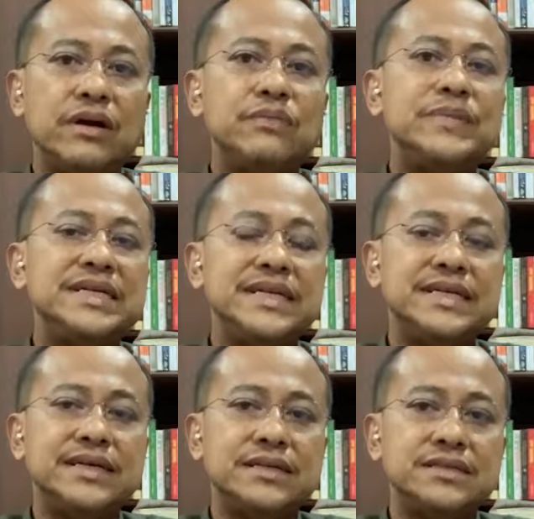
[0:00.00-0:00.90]
of
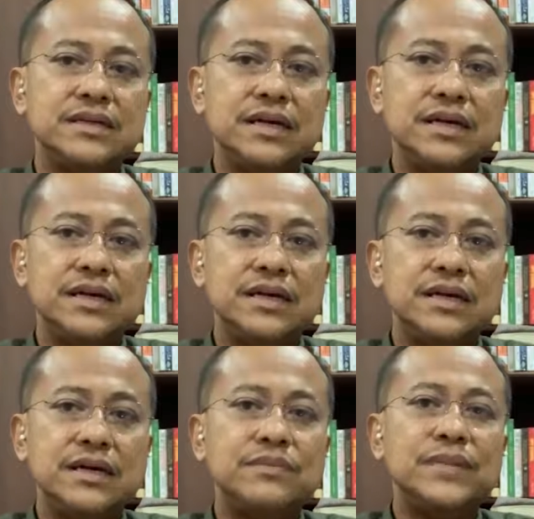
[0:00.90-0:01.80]
Medina,
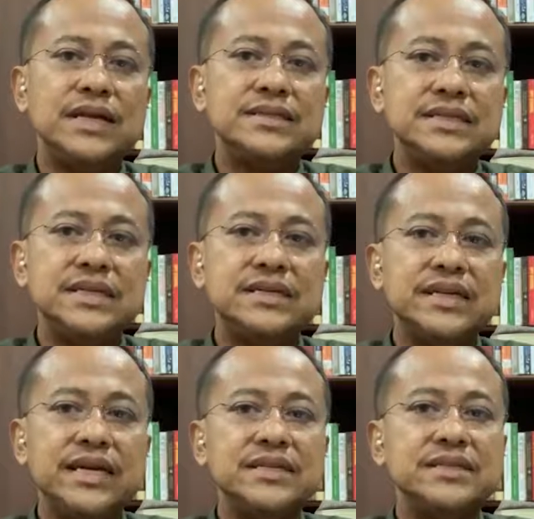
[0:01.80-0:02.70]
a
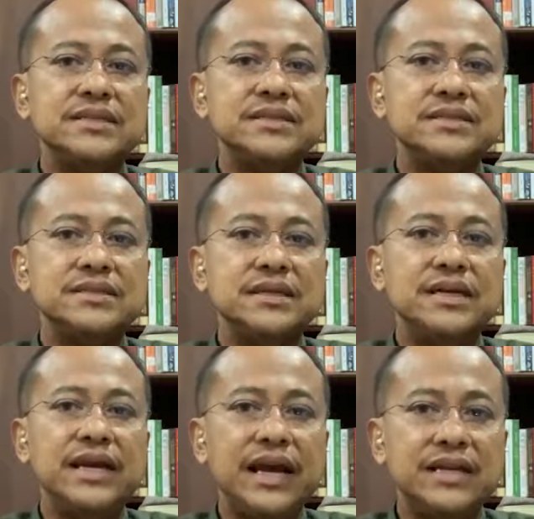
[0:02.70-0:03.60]
multi-racial
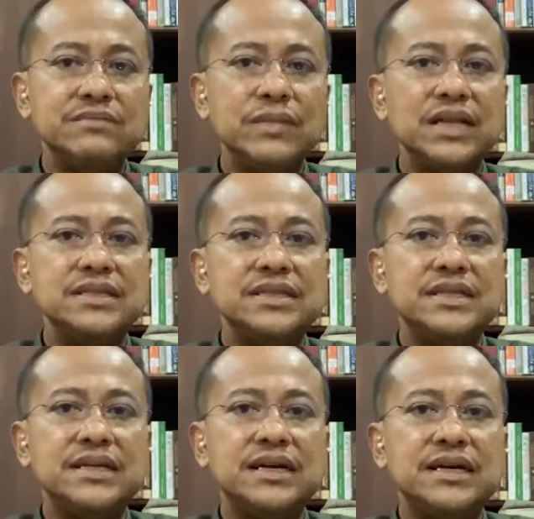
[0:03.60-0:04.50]
and
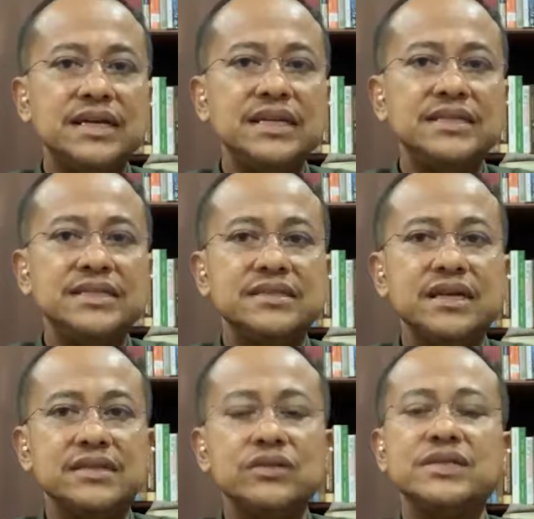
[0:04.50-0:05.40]
multi-religious
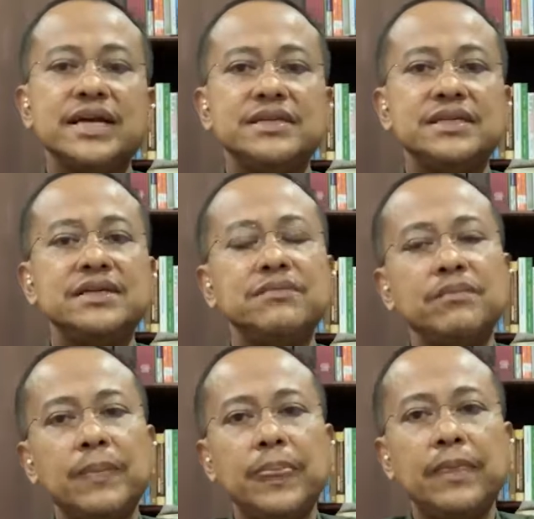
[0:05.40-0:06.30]
society.
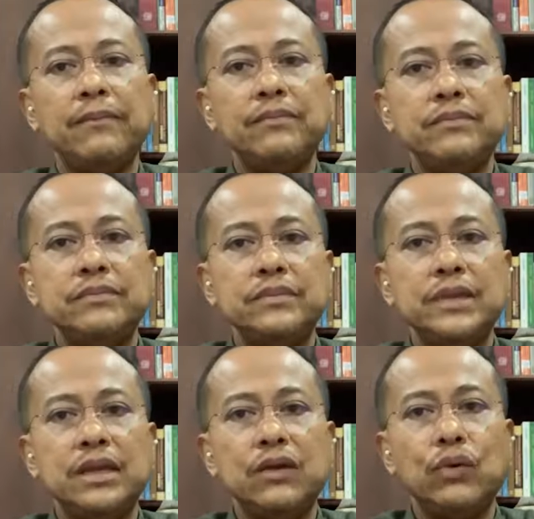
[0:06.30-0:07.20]

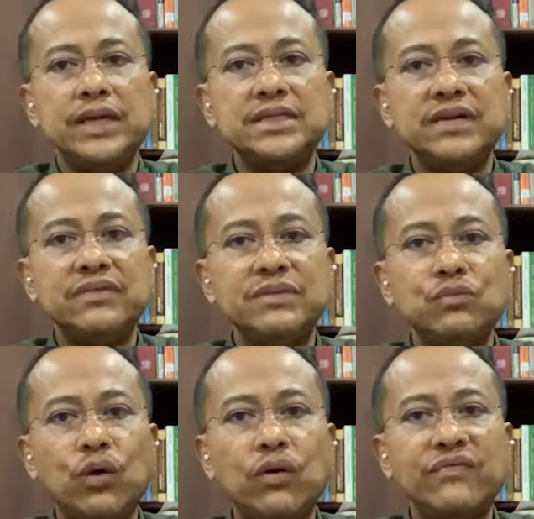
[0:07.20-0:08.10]
What is even
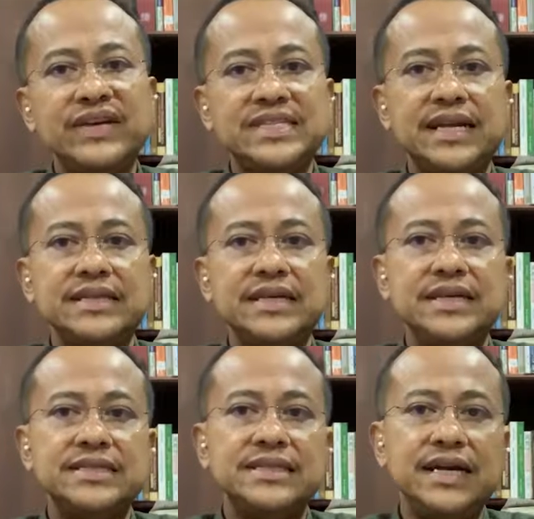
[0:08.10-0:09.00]
more fascinating
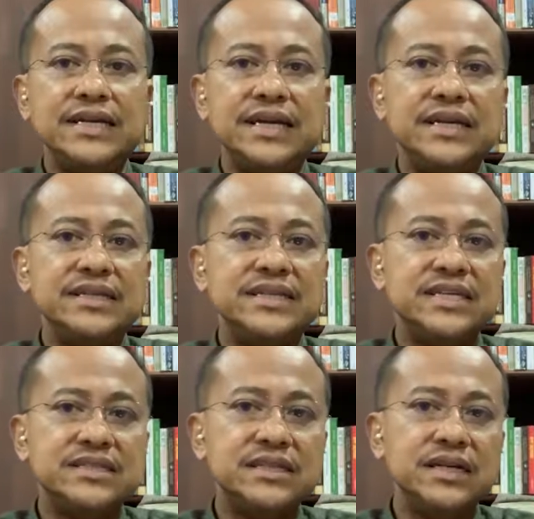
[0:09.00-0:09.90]
is that in the
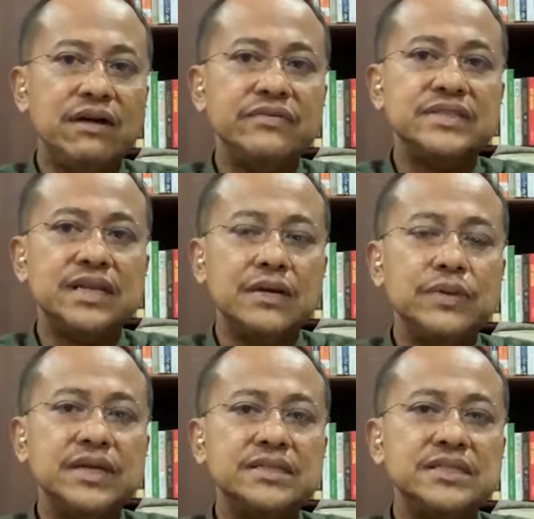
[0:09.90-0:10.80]
history of
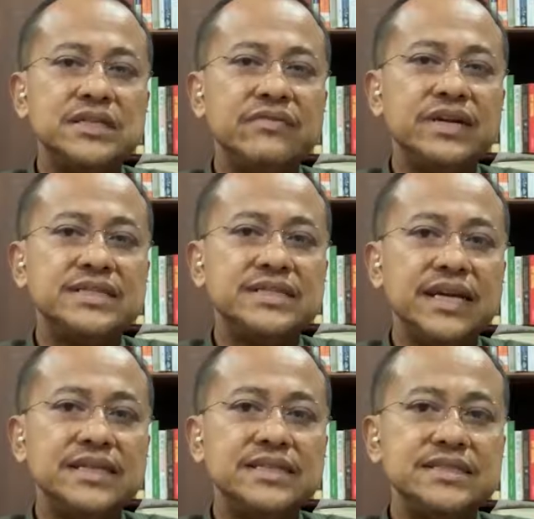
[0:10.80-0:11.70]
Islamic
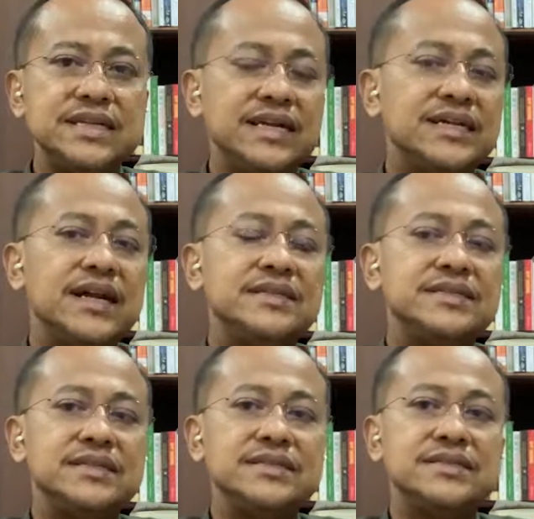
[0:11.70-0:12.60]
civilizations and
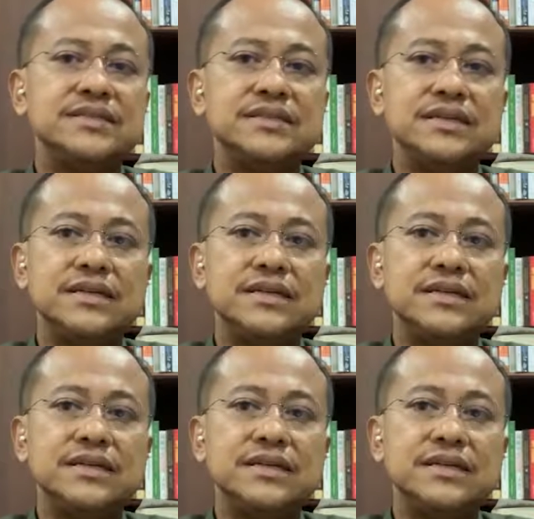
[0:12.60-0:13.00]
cultures,